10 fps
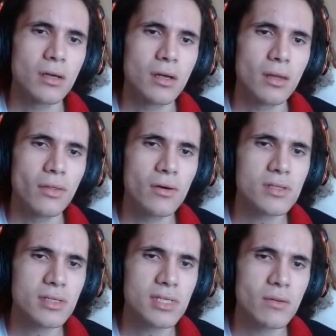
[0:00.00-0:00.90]
Those are
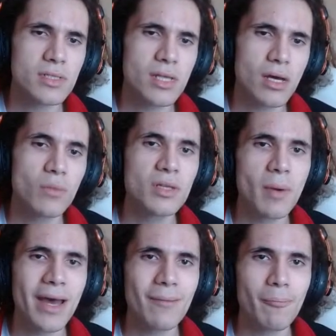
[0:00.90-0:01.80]
the series that come to
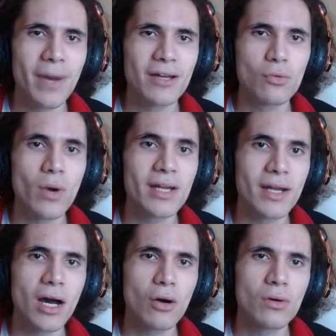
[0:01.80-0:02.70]
my mind right
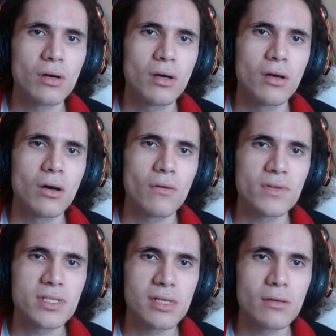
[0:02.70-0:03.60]
now, of the
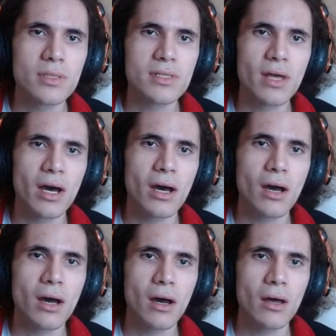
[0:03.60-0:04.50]
series that
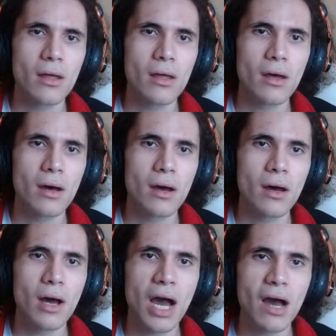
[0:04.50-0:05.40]

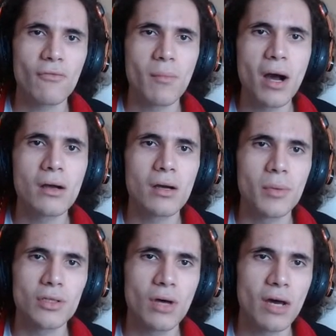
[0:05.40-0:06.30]
have a manga but
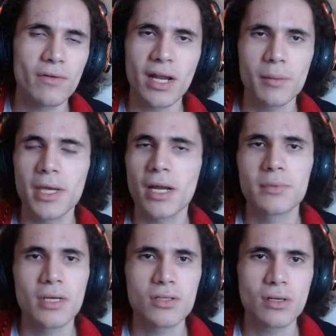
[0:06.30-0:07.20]
don't have an anime
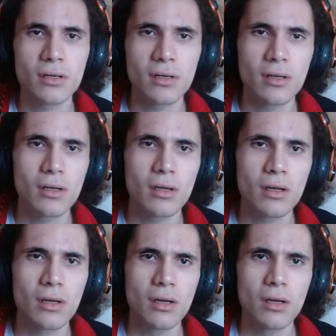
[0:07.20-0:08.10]
adaptation.
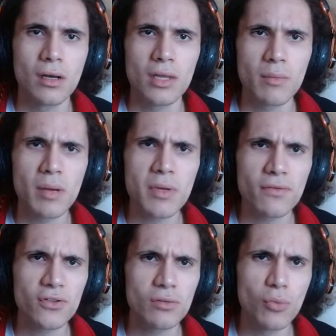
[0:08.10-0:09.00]
There may be a
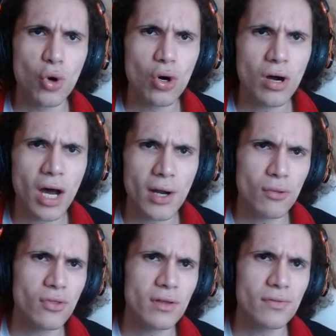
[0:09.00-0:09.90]
few more. I don't
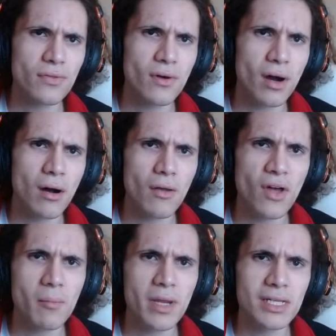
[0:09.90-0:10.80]
think there are
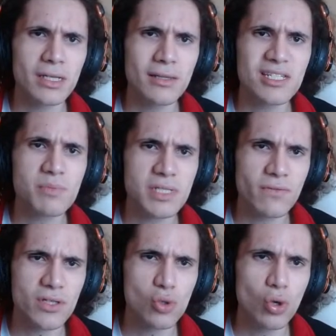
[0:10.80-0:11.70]
that many in this
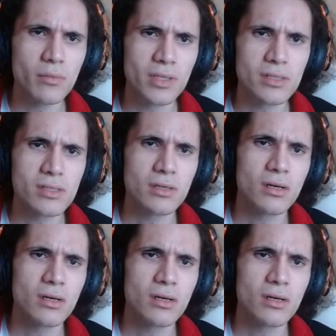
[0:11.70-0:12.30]
specific tournament,